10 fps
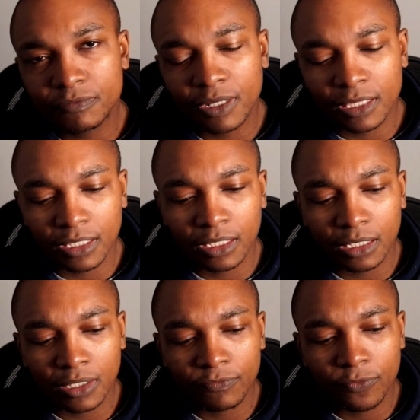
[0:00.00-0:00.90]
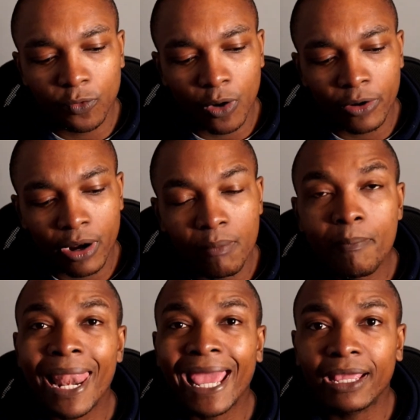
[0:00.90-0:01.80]
I think if you are a
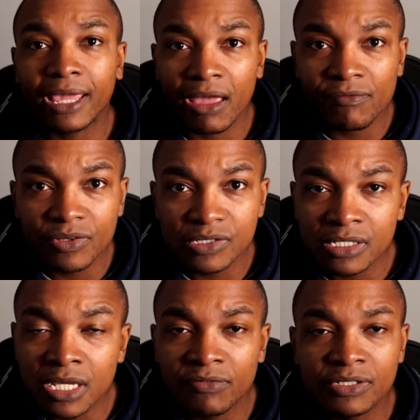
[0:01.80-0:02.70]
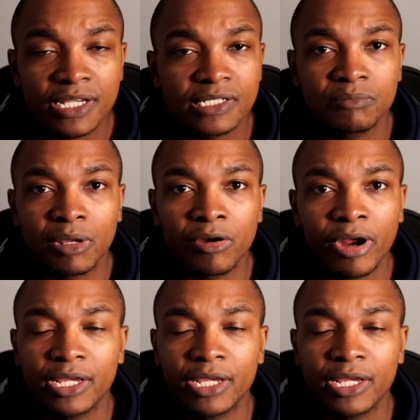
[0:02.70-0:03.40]
blank canvas and you haven't tested many rackets,